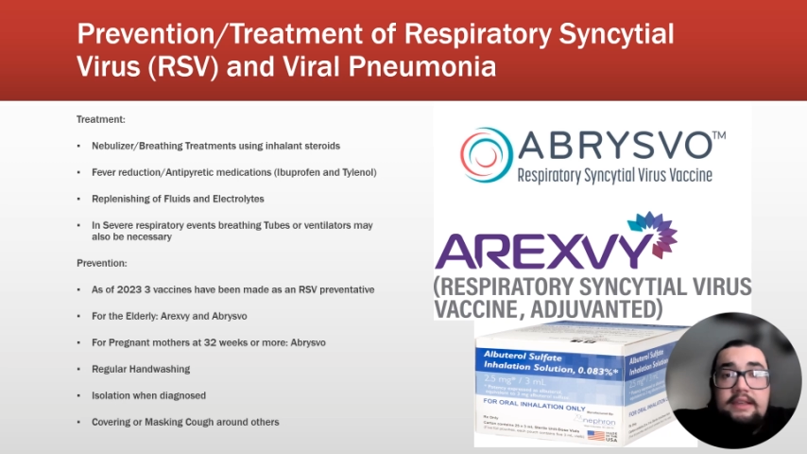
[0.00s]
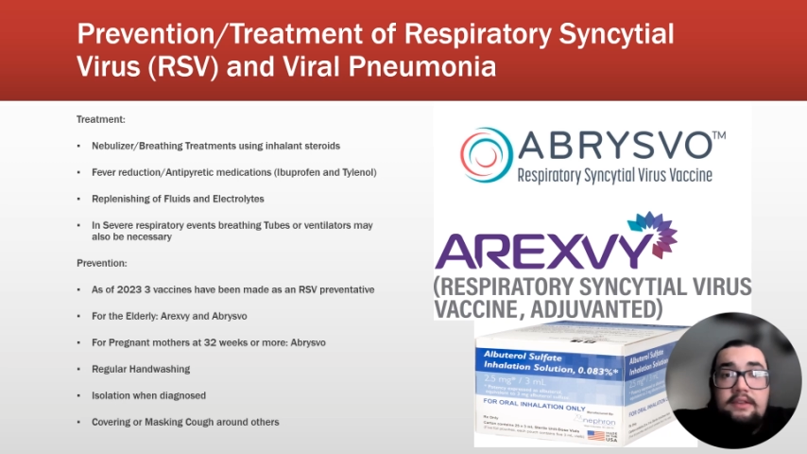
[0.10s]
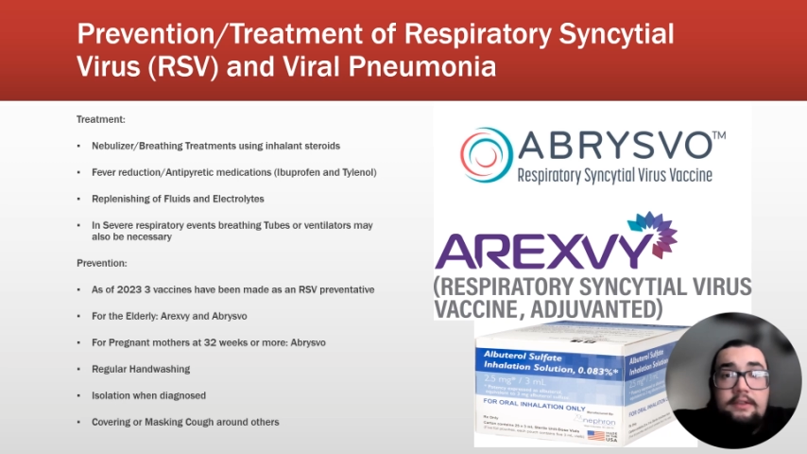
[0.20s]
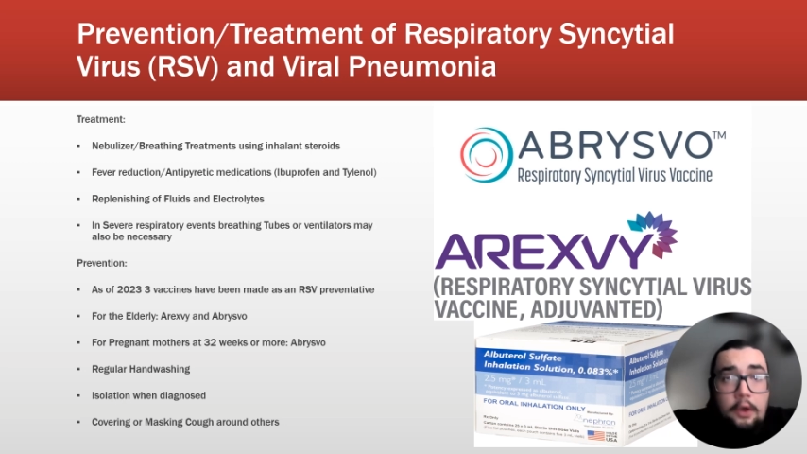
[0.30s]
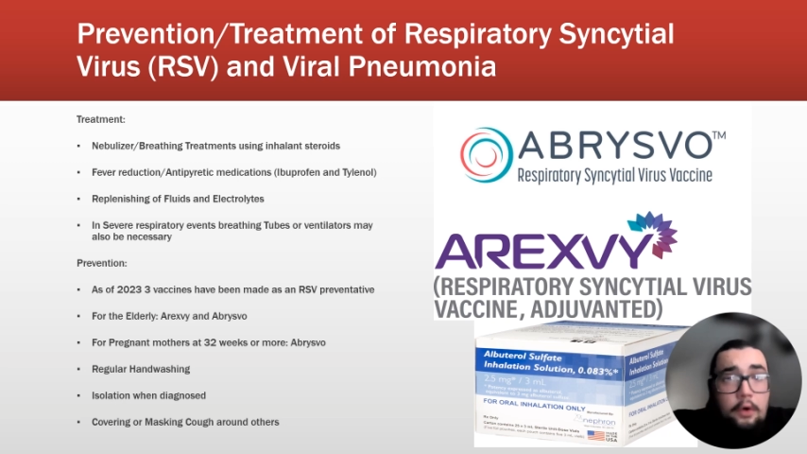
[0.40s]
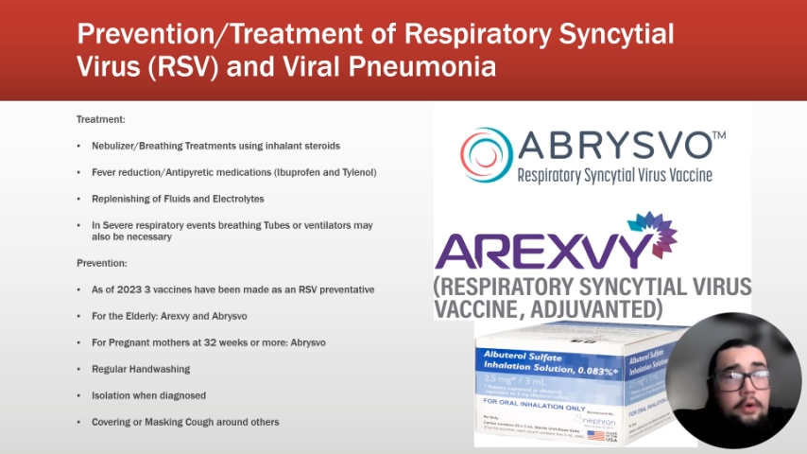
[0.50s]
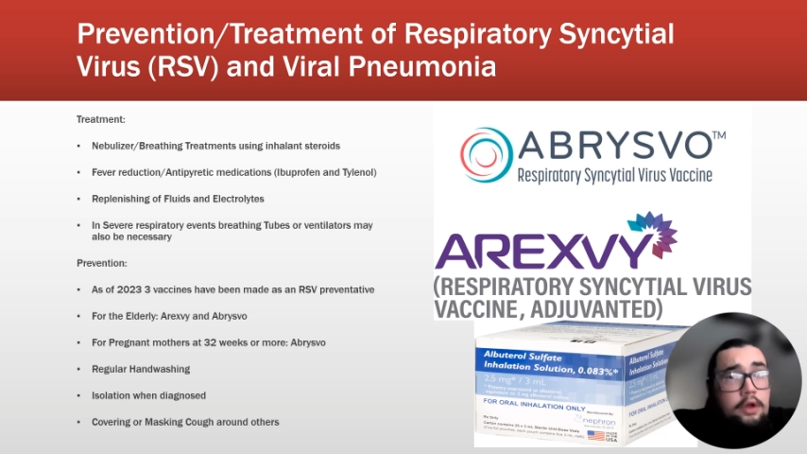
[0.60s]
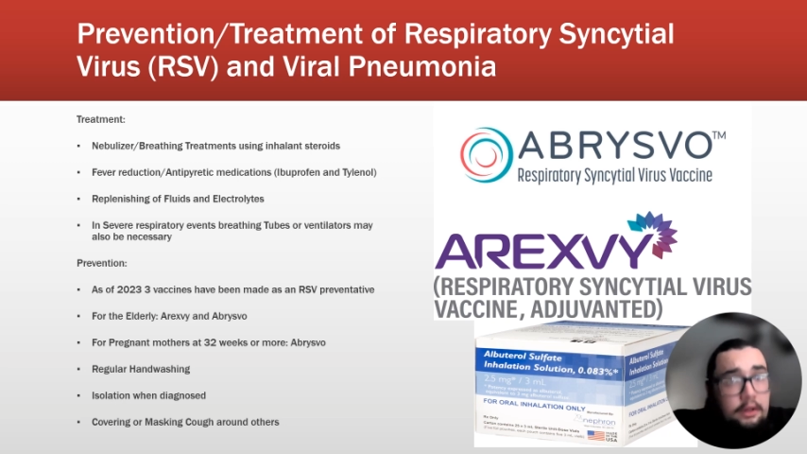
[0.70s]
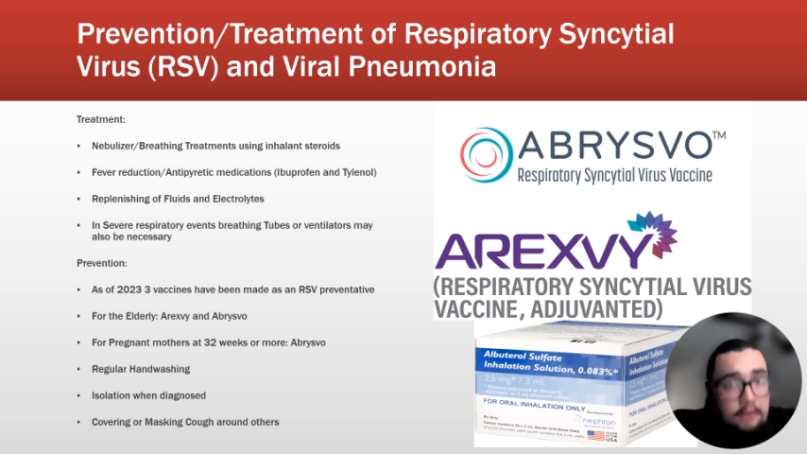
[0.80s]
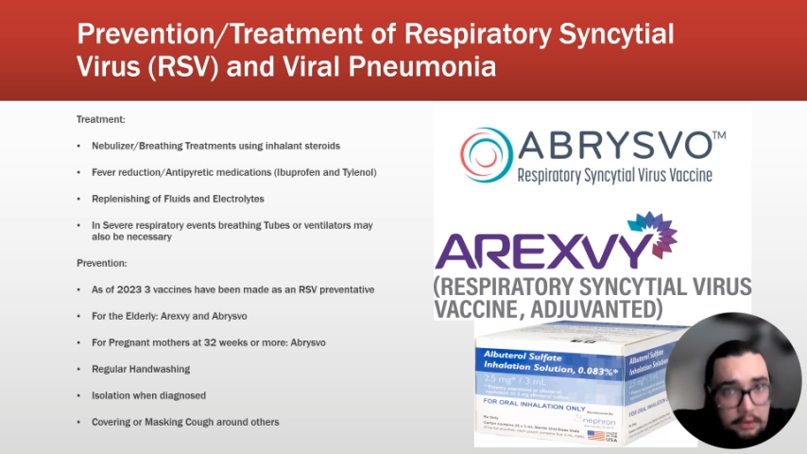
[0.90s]
is so
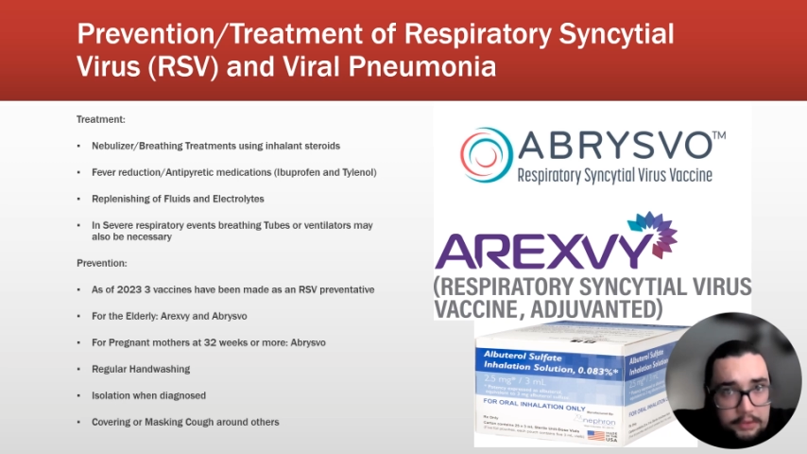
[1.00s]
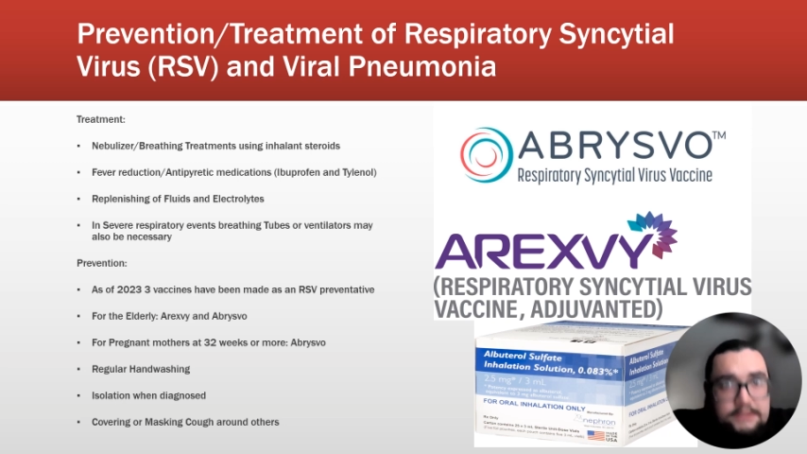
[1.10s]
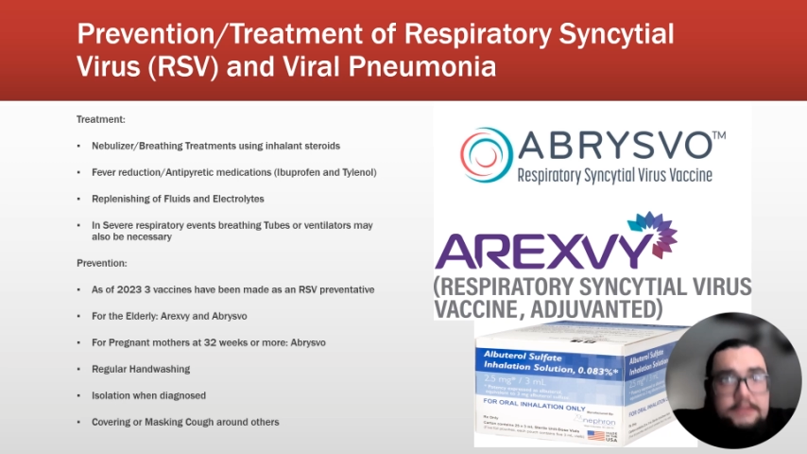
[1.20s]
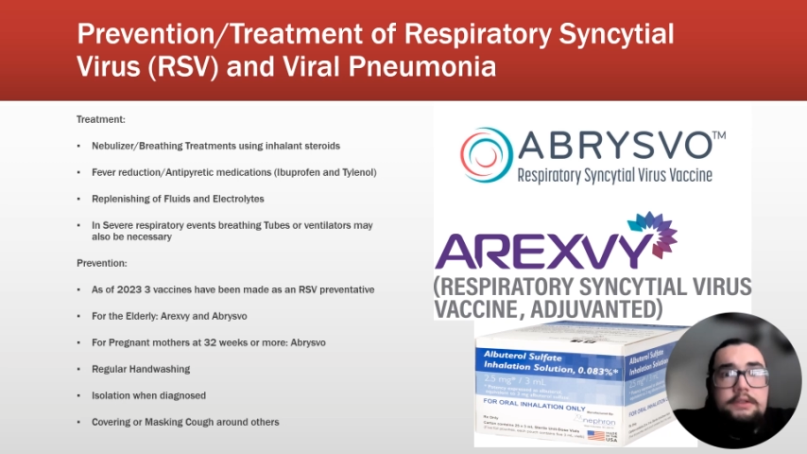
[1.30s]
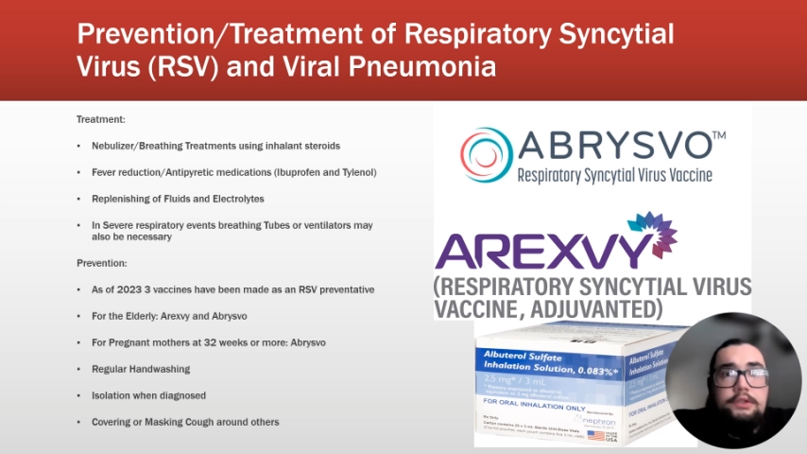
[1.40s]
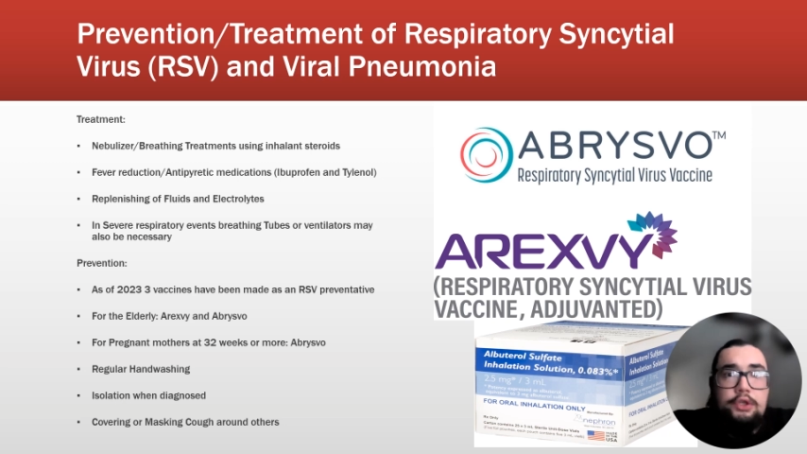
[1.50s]
close